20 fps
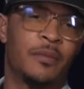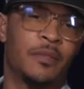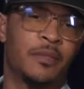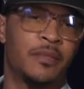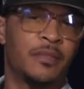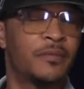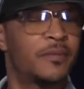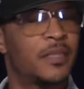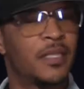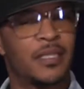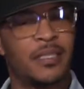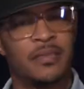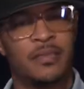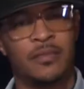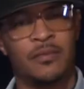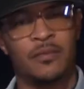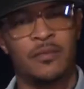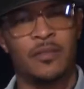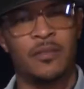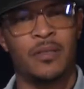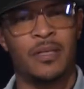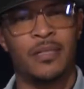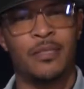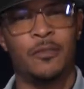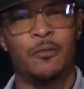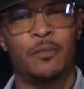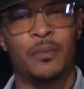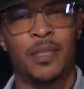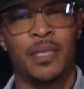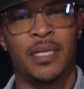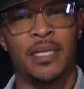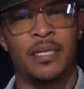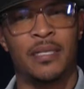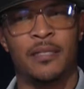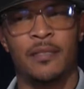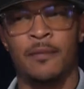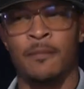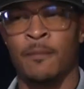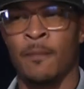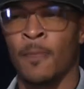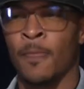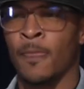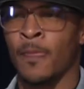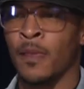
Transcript: because if things don't go how you plan it,